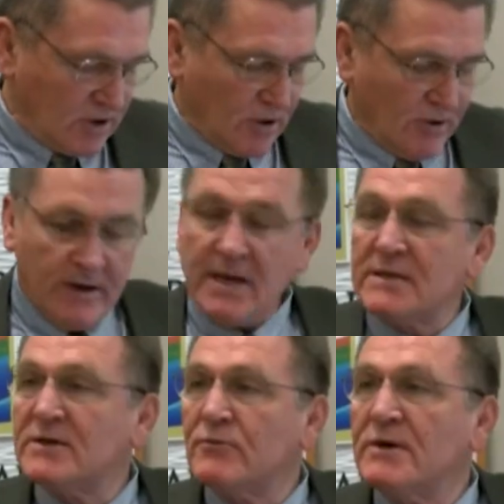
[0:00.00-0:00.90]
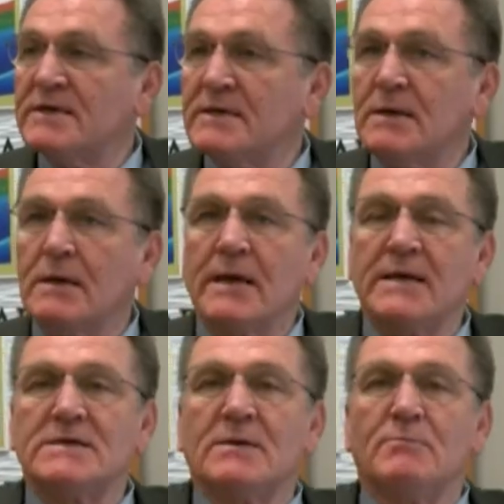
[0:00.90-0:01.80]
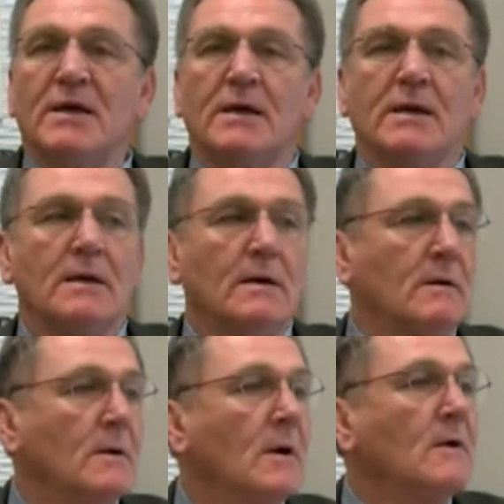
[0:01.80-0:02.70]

HRA as it relates to Beacon Hill.